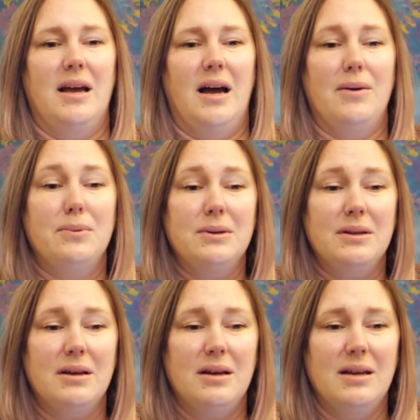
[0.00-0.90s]
I
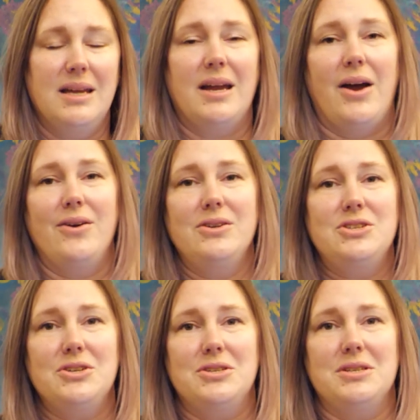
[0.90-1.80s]
would
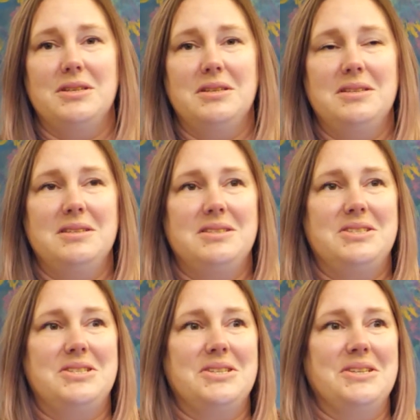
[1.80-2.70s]
encourage you
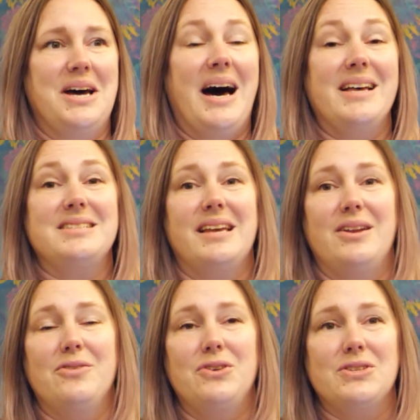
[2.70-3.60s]
to ask
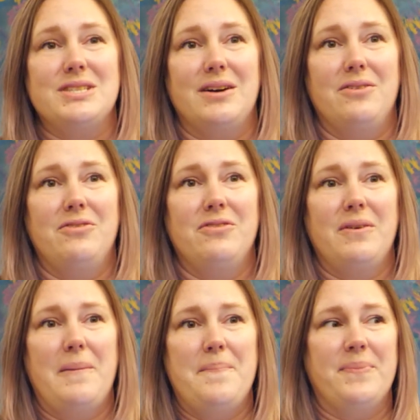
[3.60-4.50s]
that of yourself,
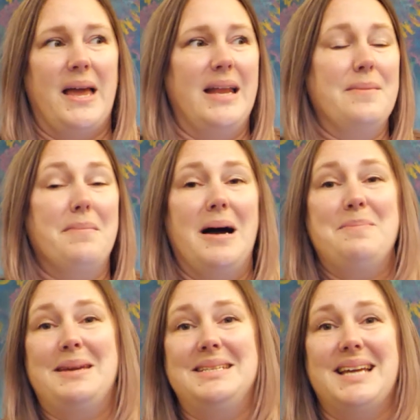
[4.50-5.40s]
and it
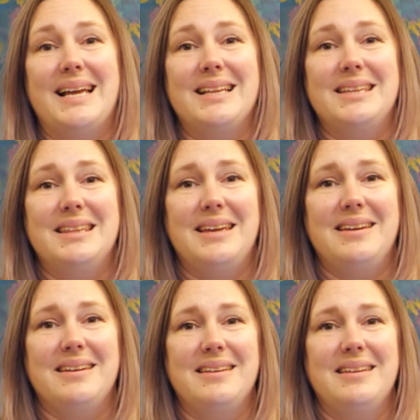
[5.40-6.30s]
might be a daily
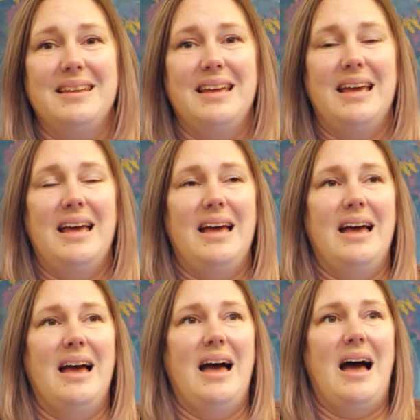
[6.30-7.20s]
thing.
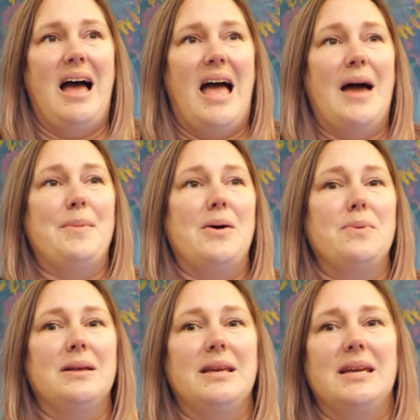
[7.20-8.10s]
Am I
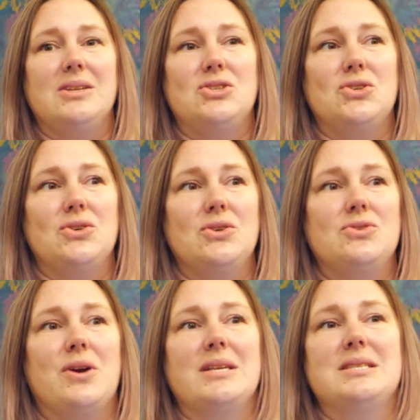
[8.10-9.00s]
willing to
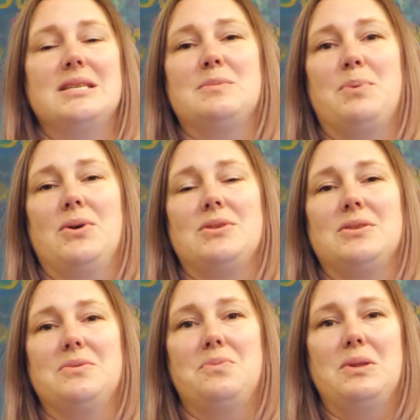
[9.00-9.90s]
trust this
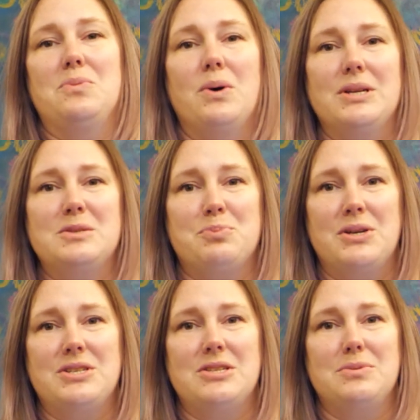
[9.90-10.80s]
person with what is
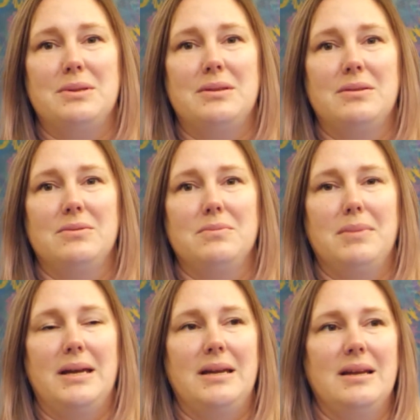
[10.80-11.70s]
precious with
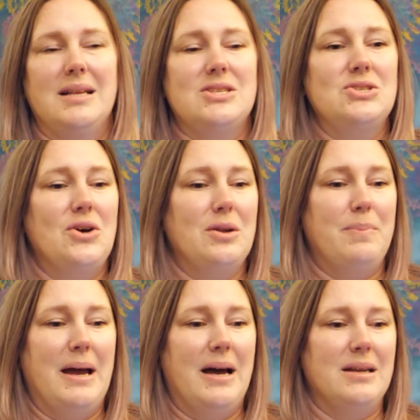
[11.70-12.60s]
me? It's not
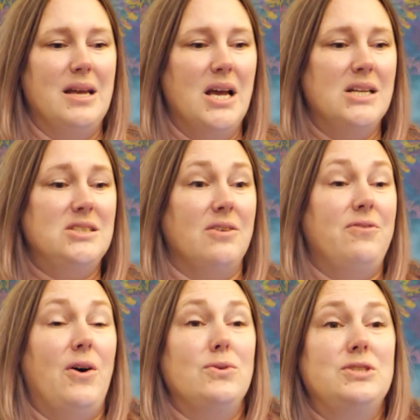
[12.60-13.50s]
about
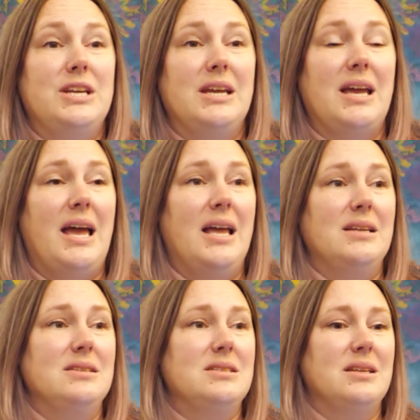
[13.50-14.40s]
divulging
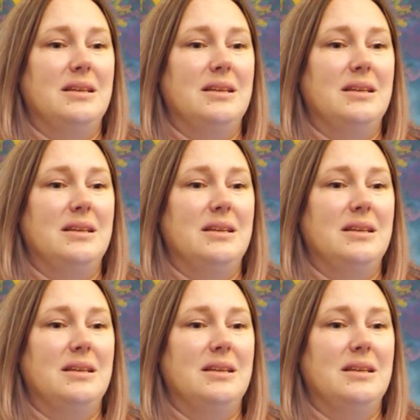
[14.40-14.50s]
and